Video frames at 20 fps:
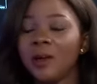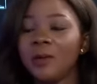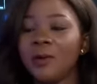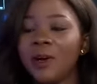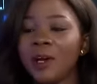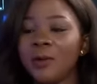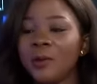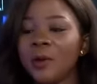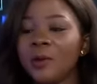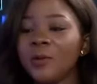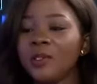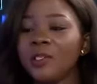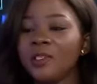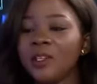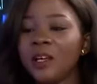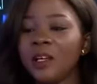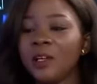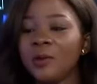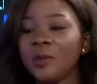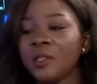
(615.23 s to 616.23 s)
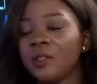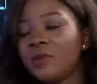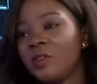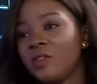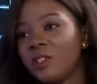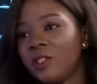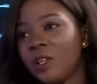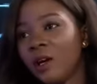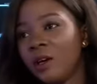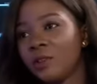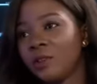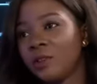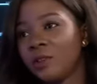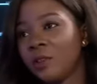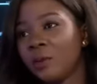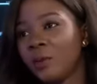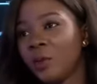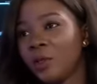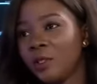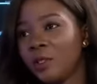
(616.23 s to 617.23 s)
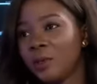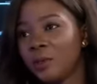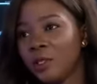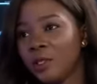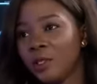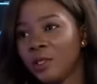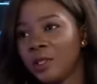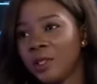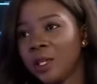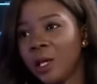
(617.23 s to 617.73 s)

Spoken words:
Right? When we started, it was 50,000 on a monthly basis,